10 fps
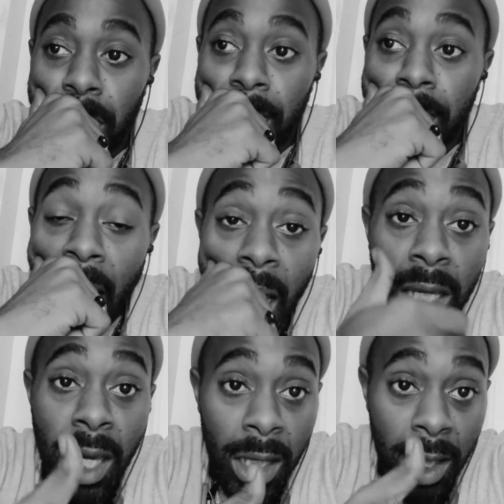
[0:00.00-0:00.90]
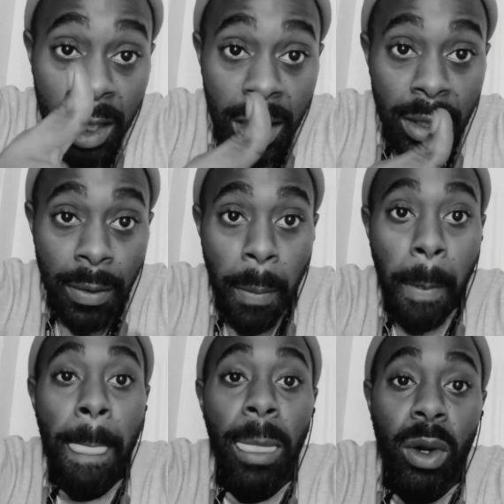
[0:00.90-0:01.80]
not get eaten,
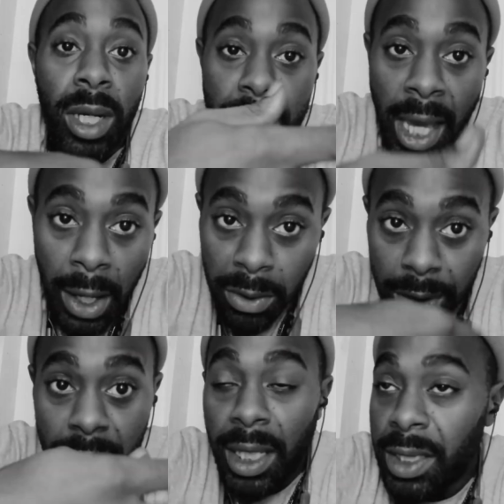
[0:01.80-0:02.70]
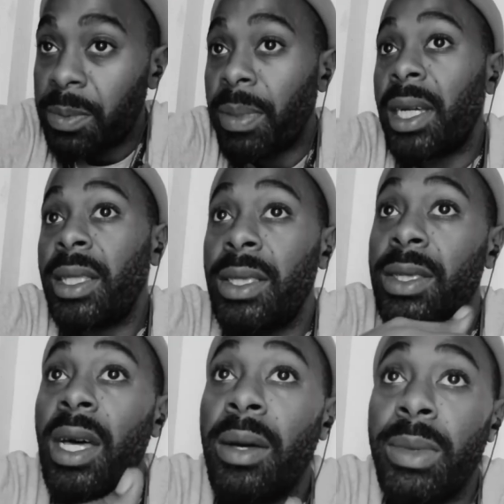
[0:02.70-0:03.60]
attacked or chased by these
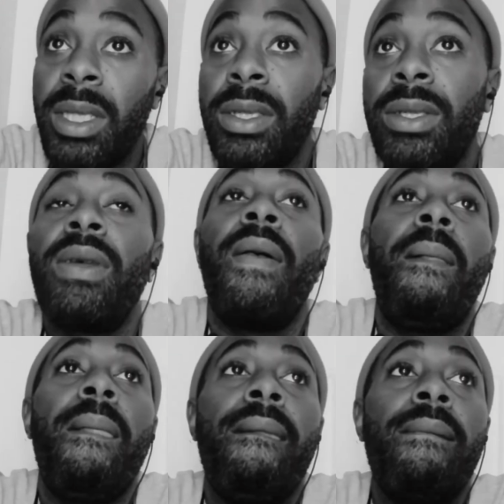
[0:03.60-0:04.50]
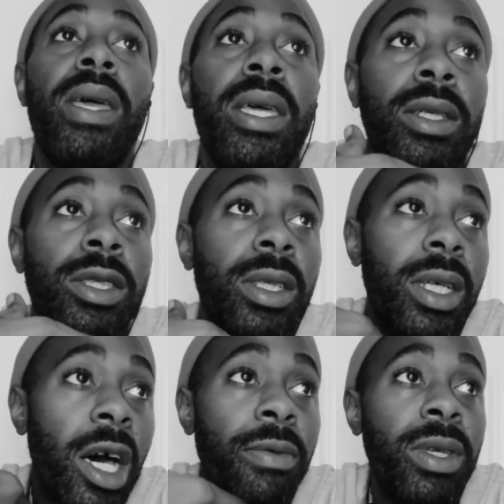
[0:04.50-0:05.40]
zombies is to
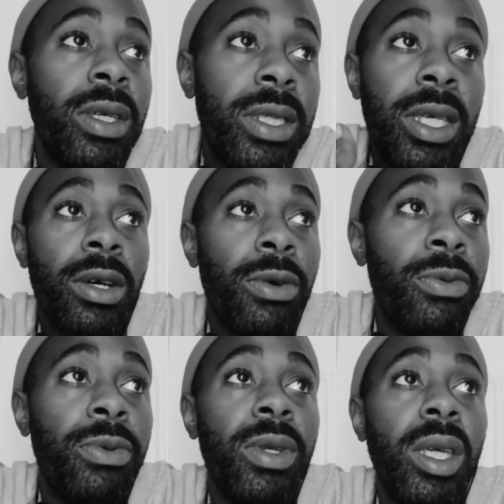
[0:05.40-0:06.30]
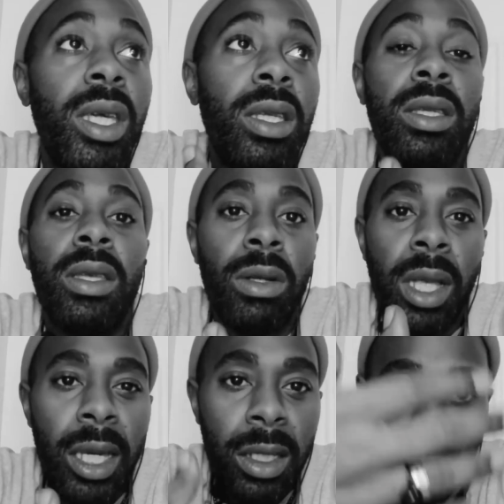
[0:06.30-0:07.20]
cover yourself in their
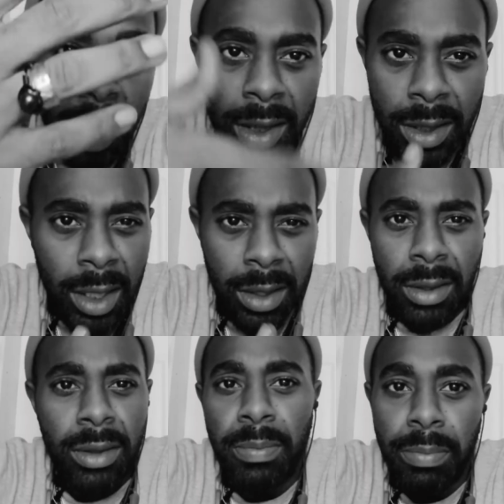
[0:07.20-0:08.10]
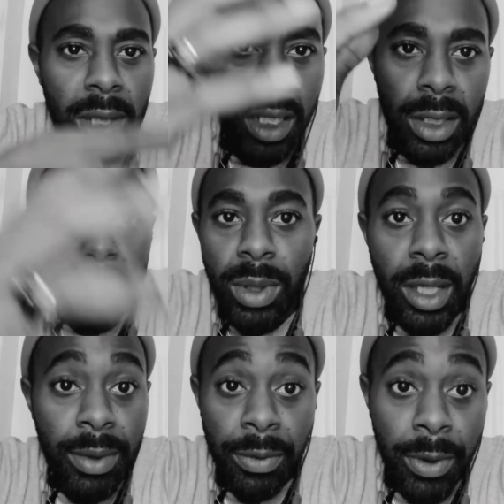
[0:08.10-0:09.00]
like guts and blood or
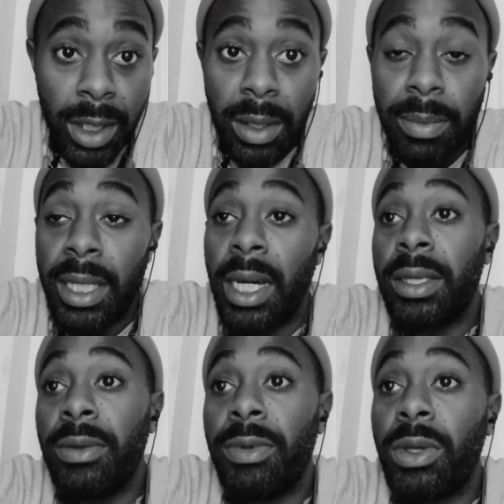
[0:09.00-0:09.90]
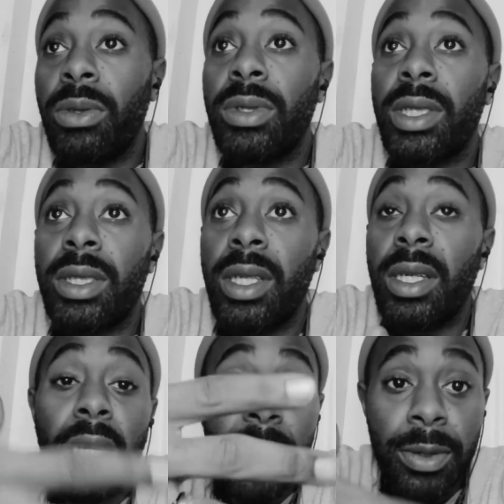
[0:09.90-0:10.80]
whatever the fuck they're made out of, just their
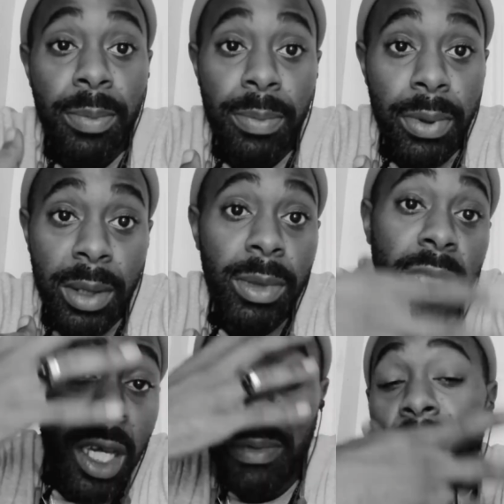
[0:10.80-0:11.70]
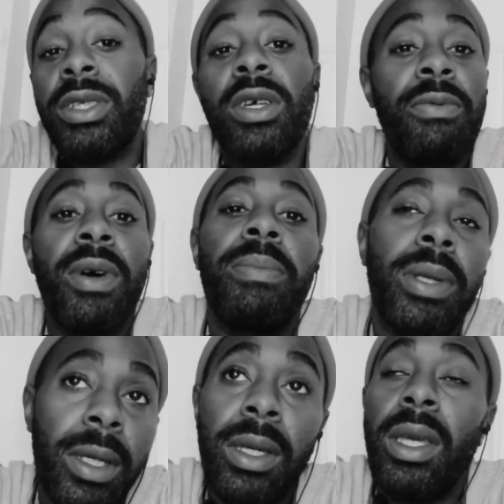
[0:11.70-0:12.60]
guts. Pretty much cover yourself up
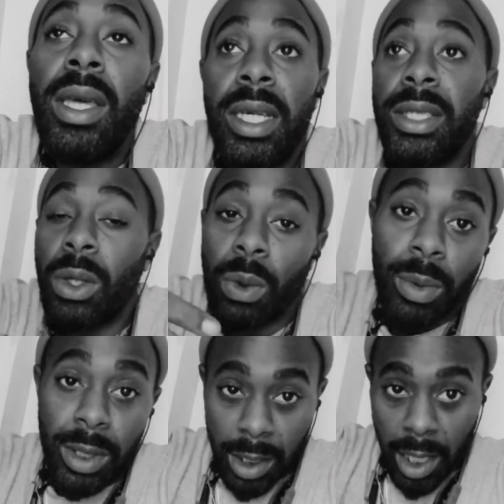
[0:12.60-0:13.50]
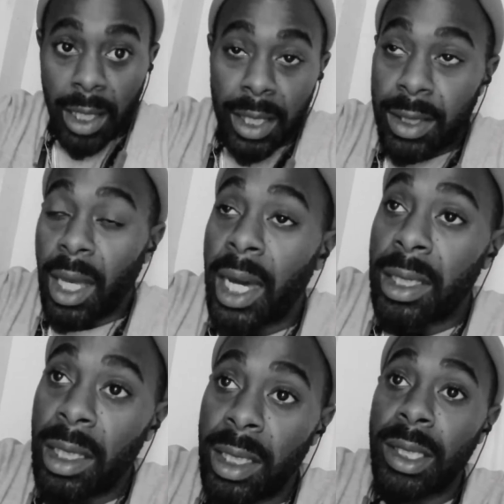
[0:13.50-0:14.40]
in it. And so I guess the
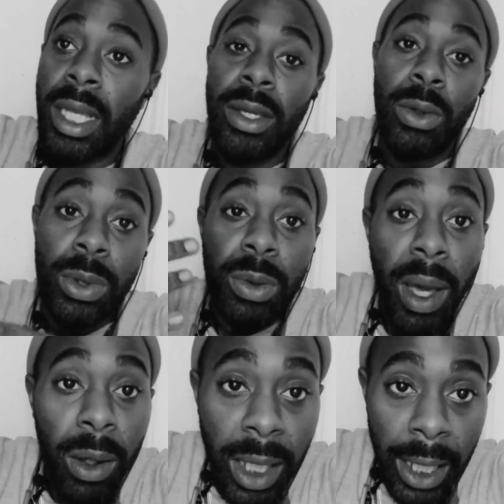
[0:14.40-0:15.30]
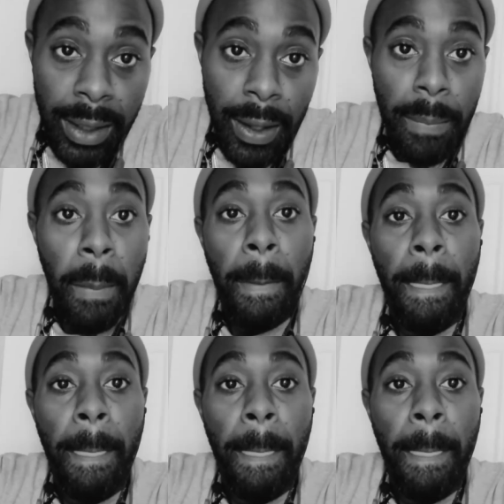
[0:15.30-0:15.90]
idea is that you smell like them,